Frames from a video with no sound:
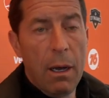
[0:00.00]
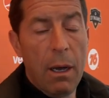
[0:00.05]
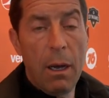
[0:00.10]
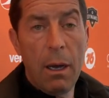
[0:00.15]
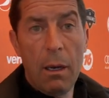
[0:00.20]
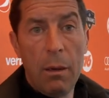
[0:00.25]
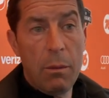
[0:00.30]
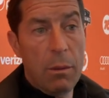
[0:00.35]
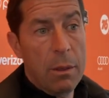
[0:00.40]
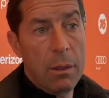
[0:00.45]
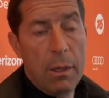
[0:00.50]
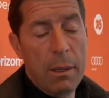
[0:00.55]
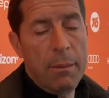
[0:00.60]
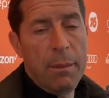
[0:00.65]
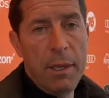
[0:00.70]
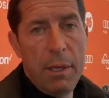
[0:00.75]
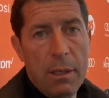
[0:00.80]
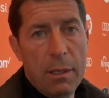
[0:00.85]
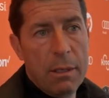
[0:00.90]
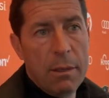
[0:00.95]

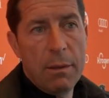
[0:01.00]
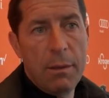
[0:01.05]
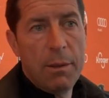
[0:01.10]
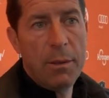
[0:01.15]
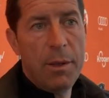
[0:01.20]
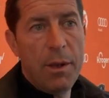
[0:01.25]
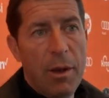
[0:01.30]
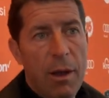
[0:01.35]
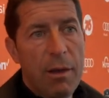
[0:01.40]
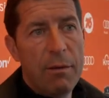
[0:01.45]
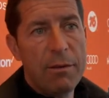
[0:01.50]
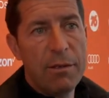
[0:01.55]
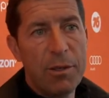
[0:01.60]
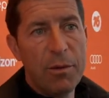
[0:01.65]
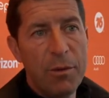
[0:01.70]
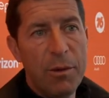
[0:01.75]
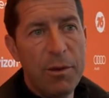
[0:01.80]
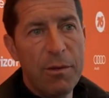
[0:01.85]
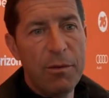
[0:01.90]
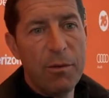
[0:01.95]

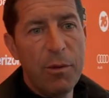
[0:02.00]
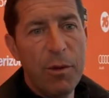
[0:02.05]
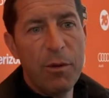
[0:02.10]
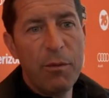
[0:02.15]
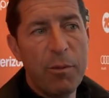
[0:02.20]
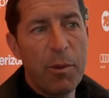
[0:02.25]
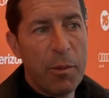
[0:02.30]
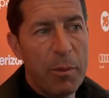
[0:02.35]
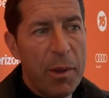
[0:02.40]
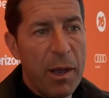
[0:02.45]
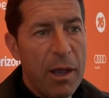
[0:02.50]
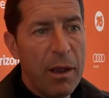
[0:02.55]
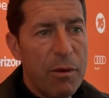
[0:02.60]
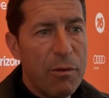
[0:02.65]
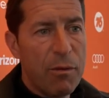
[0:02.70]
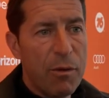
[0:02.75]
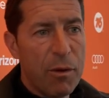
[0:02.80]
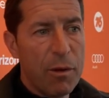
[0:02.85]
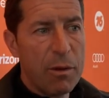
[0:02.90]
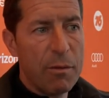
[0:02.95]
Obviously we've
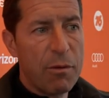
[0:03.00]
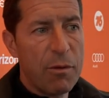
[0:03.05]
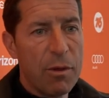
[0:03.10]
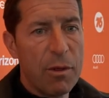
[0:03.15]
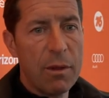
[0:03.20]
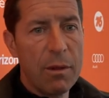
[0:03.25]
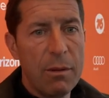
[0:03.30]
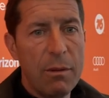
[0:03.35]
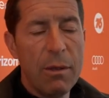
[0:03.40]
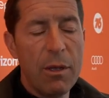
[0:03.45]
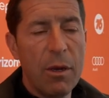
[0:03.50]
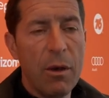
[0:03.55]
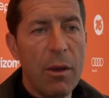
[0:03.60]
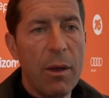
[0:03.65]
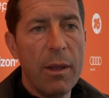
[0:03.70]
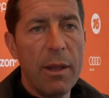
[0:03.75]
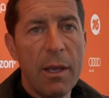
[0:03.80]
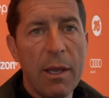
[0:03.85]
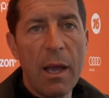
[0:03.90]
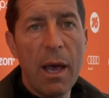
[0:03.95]
prepared for you
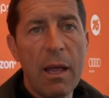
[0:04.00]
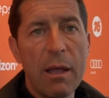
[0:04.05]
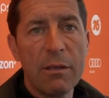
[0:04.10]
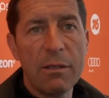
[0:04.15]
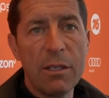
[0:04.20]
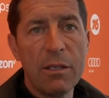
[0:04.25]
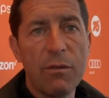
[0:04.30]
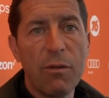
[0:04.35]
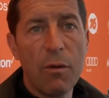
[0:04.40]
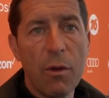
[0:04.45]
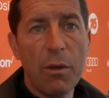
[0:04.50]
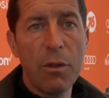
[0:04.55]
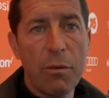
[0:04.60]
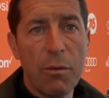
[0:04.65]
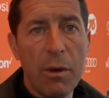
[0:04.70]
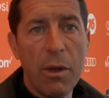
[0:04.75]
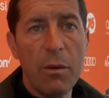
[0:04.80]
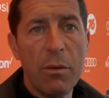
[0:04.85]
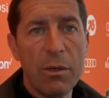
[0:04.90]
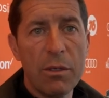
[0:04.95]
know, LA Galaxy's front
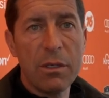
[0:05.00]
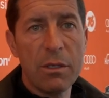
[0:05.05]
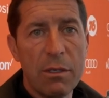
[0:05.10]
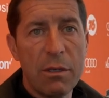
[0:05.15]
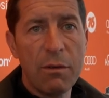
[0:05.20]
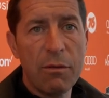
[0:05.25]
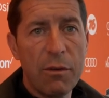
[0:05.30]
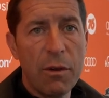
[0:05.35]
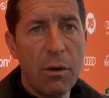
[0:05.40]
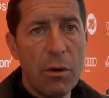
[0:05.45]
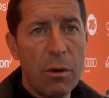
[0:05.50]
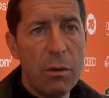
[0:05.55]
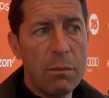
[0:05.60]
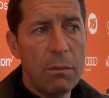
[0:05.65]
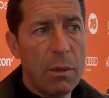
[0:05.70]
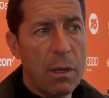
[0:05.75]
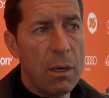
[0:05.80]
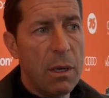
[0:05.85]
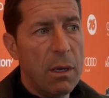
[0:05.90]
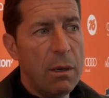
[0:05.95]
three, which is
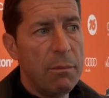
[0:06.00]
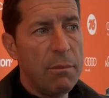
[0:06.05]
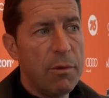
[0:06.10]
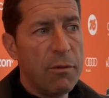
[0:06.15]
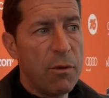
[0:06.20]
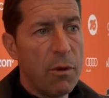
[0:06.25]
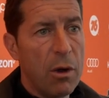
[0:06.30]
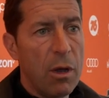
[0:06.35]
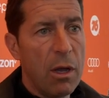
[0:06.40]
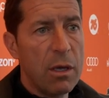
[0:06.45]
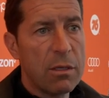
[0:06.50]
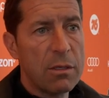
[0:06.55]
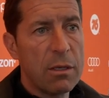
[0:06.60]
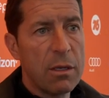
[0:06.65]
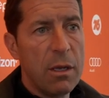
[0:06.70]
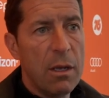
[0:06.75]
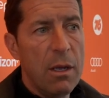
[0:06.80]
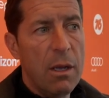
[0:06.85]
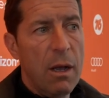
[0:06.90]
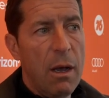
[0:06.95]
difficult for
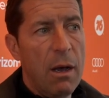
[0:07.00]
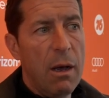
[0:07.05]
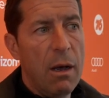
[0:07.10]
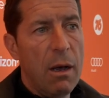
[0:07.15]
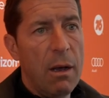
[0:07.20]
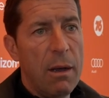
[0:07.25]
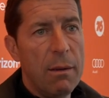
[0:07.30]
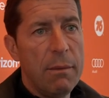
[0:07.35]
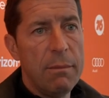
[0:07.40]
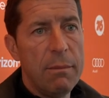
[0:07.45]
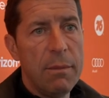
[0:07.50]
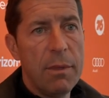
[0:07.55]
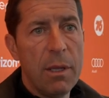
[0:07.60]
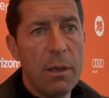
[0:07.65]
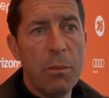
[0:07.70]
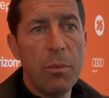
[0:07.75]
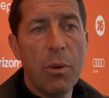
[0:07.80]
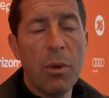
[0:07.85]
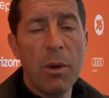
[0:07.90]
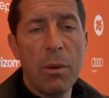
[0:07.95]
us.
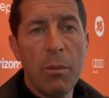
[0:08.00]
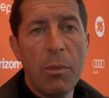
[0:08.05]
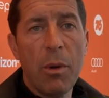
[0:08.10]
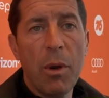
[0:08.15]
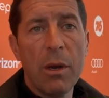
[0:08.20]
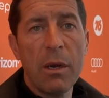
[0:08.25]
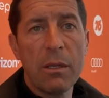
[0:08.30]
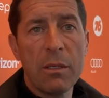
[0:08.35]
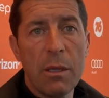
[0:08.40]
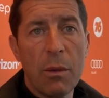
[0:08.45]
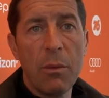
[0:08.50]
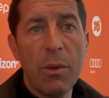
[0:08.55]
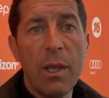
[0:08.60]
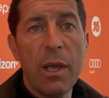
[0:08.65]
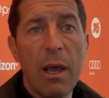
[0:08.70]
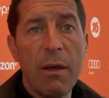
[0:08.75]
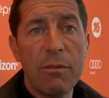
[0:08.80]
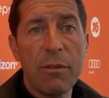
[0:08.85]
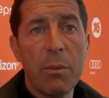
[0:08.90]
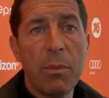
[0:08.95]
The important part is that
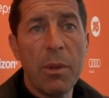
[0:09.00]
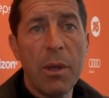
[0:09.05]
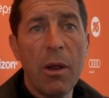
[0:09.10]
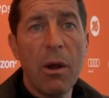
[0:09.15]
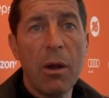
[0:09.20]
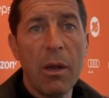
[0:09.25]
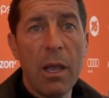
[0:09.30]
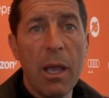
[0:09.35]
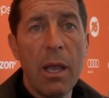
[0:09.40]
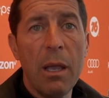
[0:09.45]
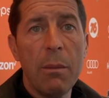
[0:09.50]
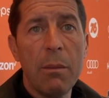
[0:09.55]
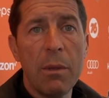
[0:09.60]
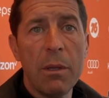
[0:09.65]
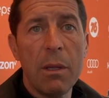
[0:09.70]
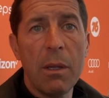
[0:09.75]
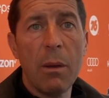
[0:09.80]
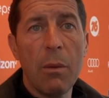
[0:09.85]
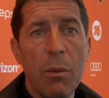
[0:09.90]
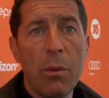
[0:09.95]
we have to play our game
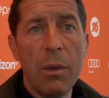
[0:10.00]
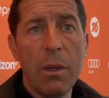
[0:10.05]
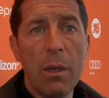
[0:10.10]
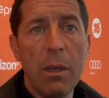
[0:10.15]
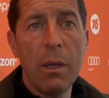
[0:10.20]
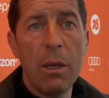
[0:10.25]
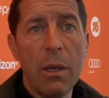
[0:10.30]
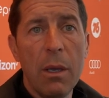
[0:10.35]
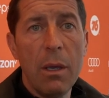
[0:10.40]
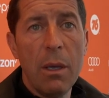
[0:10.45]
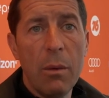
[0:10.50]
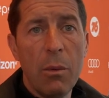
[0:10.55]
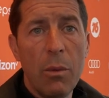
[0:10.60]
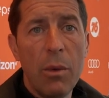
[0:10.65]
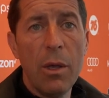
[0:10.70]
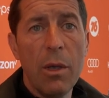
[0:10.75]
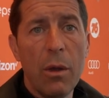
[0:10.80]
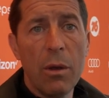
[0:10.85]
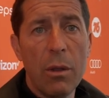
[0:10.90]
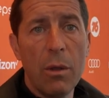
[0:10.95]
and that we
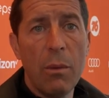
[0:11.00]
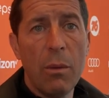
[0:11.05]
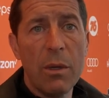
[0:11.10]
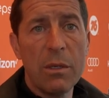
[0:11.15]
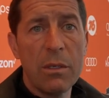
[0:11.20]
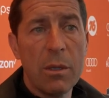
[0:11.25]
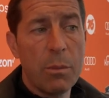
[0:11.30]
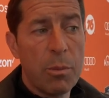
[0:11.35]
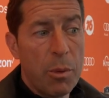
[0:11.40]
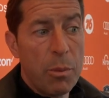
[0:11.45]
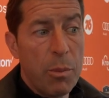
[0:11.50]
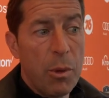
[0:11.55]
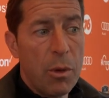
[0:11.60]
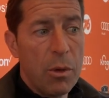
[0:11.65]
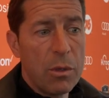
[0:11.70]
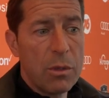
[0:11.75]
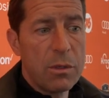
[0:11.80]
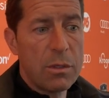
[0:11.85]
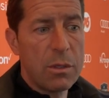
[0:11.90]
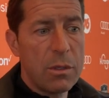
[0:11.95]
are the ones that
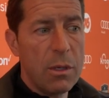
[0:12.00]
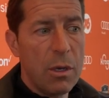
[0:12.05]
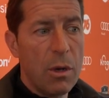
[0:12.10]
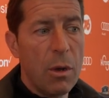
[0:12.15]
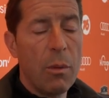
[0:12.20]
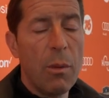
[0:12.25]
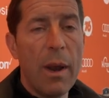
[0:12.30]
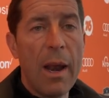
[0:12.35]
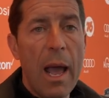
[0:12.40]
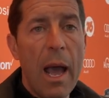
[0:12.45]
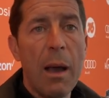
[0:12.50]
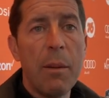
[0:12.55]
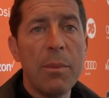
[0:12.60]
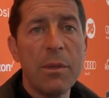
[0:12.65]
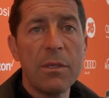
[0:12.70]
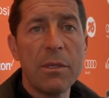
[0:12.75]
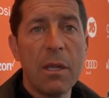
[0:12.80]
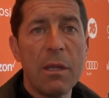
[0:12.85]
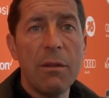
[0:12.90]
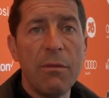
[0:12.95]
propose, you know, what
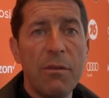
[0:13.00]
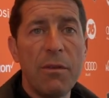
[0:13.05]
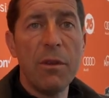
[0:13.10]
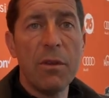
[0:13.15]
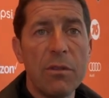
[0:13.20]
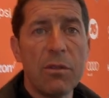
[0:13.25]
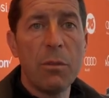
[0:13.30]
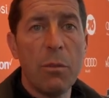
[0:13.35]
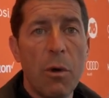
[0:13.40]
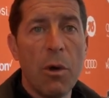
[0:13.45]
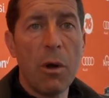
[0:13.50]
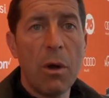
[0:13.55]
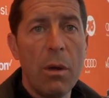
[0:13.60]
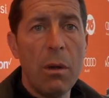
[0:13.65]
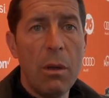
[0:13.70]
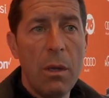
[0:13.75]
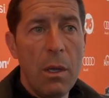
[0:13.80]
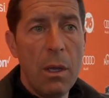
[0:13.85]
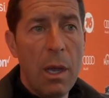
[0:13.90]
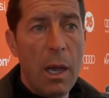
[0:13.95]
happens on the field
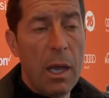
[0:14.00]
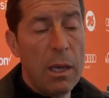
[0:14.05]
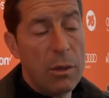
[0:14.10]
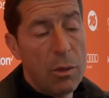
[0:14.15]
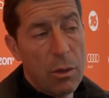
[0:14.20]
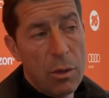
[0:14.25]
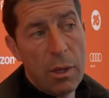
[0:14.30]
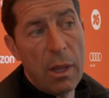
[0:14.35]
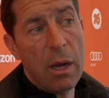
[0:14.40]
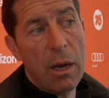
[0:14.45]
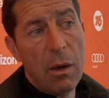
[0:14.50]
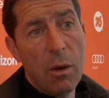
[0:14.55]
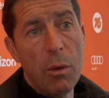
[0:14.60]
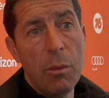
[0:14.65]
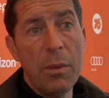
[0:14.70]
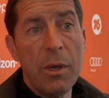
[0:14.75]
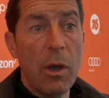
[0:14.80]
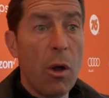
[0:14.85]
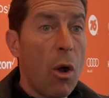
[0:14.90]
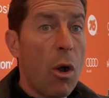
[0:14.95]
tomorrow. I know that
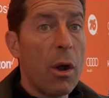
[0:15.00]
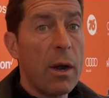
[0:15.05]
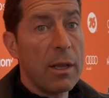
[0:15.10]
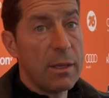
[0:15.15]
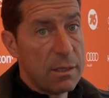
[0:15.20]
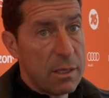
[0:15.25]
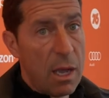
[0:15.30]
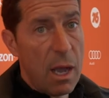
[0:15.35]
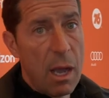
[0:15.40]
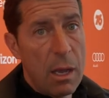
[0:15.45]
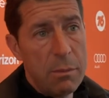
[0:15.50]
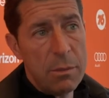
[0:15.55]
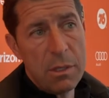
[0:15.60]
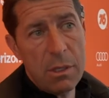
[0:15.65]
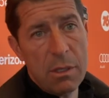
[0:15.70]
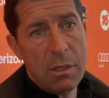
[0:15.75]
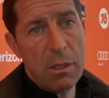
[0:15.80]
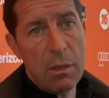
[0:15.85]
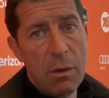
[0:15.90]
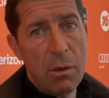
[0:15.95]
it'll be hard at
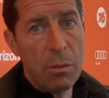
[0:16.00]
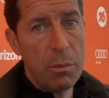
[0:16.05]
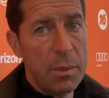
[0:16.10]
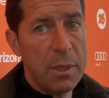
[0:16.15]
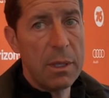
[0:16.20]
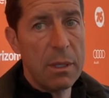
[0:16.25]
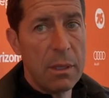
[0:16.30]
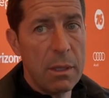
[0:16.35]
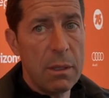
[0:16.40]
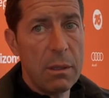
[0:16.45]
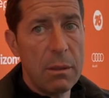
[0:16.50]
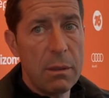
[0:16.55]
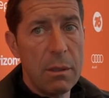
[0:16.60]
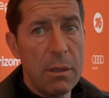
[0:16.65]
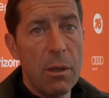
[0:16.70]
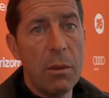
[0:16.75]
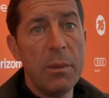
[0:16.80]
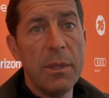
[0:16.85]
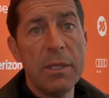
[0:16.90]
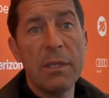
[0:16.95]
times and
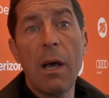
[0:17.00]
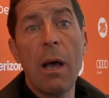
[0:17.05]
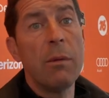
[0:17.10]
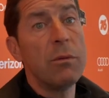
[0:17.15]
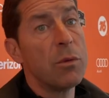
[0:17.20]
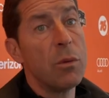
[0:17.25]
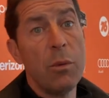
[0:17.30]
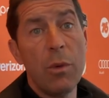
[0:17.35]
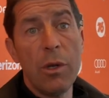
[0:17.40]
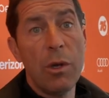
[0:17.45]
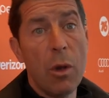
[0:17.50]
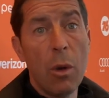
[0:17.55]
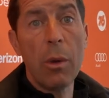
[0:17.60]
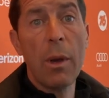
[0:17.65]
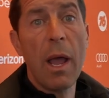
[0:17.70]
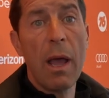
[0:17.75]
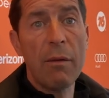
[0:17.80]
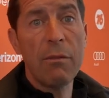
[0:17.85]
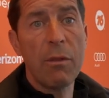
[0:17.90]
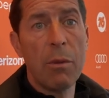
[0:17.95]
there'll be times when we
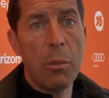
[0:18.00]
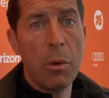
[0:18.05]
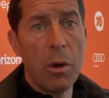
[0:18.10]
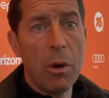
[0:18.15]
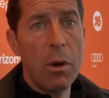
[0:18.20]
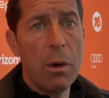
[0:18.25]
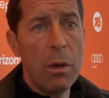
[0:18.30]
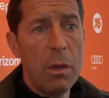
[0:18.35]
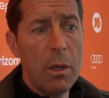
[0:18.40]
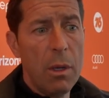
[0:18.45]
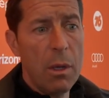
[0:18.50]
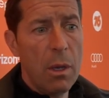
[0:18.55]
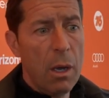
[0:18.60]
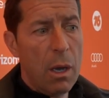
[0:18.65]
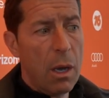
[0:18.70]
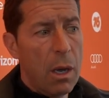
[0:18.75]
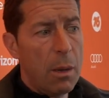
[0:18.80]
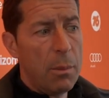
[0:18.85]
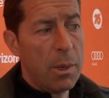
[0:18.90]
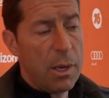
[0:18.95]
don't have the ball,
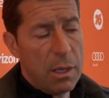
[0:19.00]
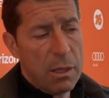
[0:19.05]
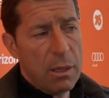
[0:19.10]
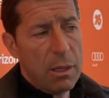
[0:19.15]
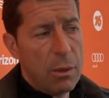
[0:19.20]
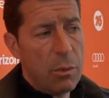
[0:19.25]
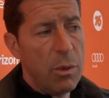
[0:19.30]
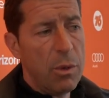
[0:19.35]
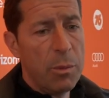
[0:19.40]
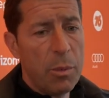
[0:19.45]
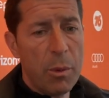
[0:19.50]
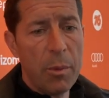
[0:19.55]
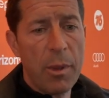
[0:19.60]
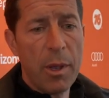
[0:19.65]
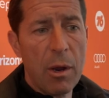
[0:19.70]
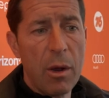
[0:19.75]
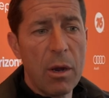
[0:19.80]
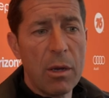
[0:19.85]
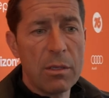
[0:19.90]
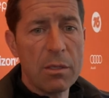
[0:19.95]
but I think we
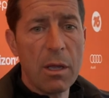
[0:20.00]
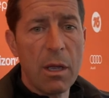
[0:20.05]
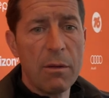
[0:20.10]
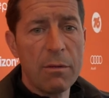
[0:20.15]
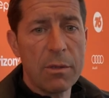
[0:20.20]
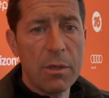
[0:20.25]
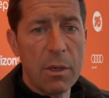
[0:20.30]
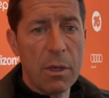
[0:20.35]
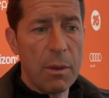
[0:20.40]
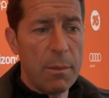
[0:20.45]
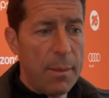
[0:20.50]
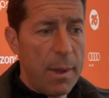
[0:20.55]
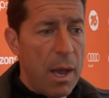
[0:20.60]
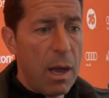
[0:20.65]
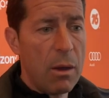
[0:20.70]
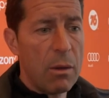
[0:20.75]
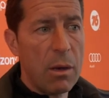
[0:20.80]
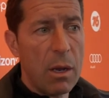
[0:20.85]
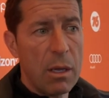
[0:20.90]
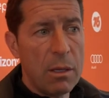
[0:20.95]
prepare ourselves to come
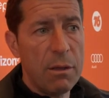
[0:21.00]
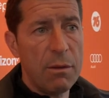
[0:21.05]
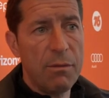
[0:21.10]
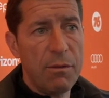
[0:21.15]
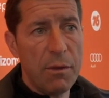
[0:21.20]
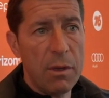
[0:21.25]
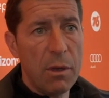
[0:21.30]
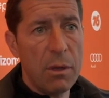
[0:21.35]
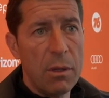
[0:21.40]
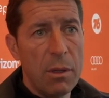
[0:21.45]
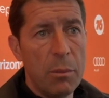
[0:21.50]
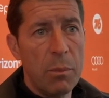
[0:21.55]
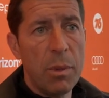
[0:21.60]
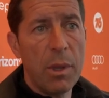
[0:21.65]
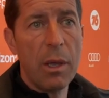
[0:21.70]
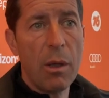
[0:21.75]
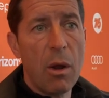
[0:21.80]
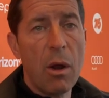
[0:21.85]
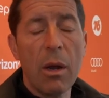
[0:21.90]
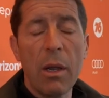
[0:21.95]
out on the field and
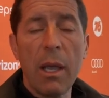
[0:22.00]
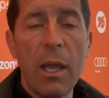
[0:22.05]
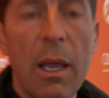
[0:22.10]
play our